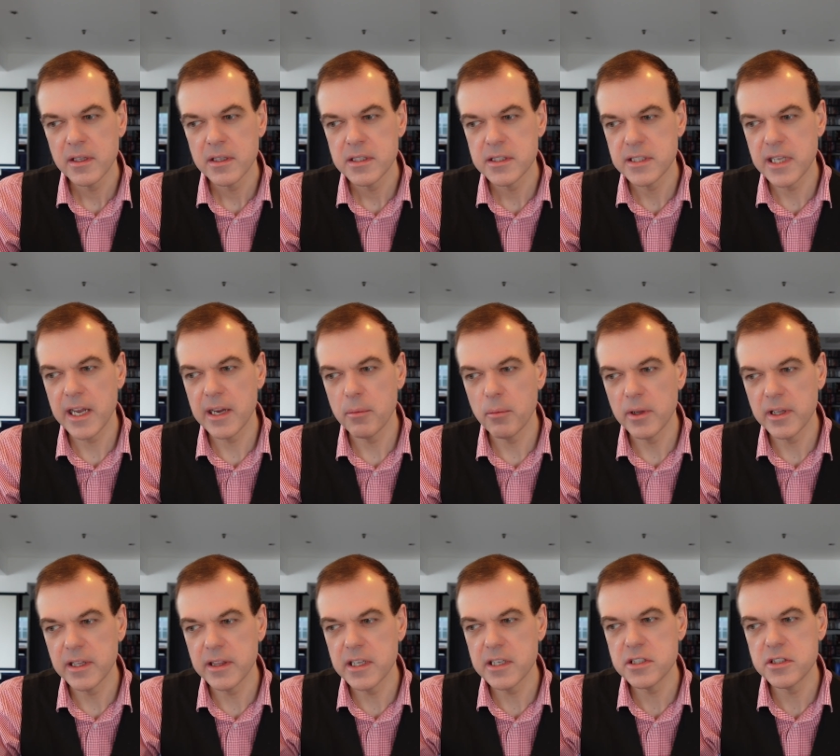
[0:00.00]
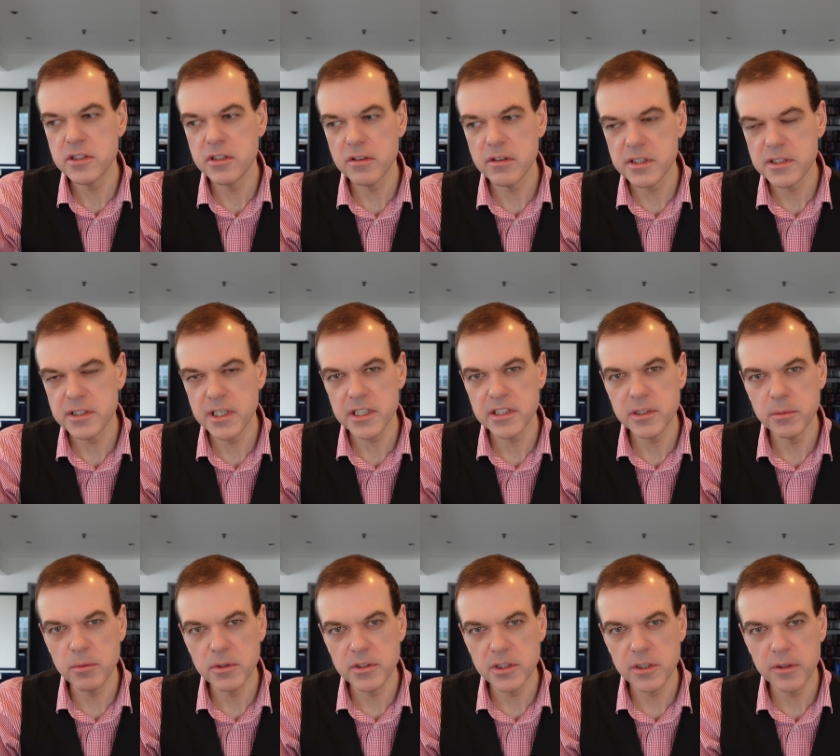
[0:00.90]
say, well, in this
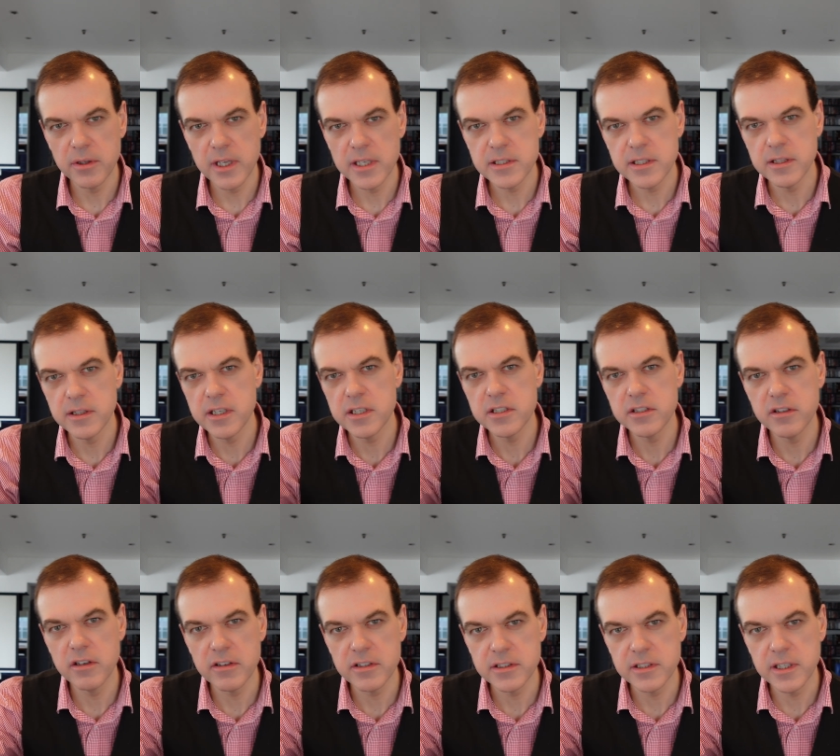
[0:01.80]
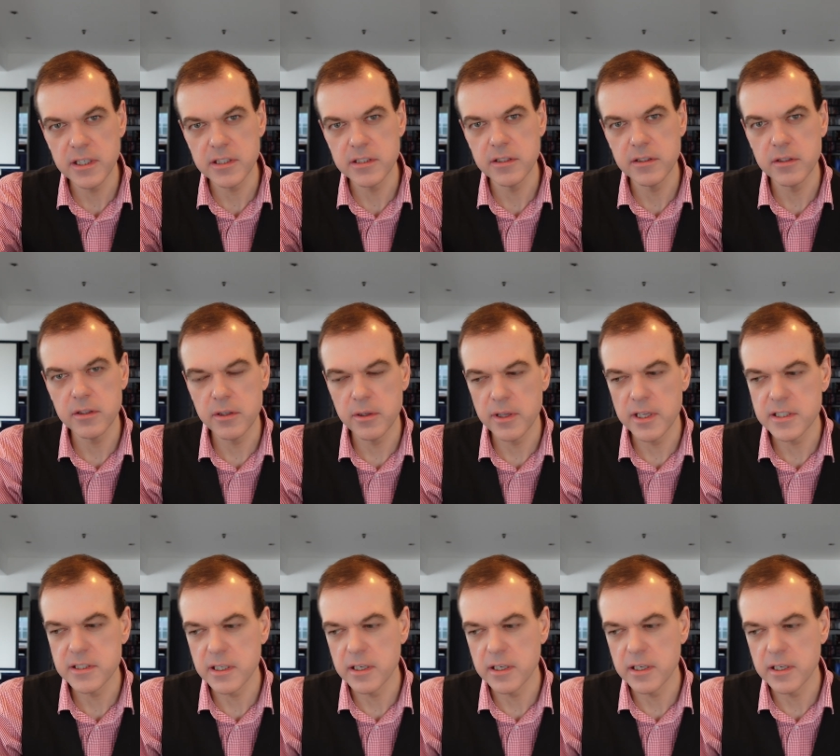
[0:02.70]
jurisdiction we'll do this, in this jurisdiction we'll do this,